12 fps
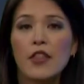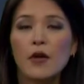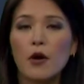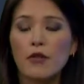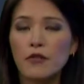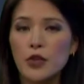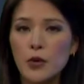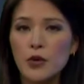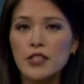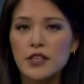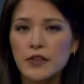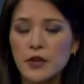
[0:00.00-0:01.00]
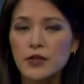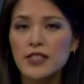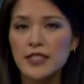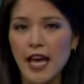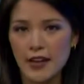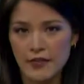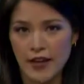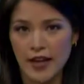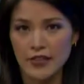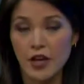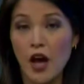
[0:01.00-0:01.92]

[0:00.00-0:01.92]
there are fewer difficult side effects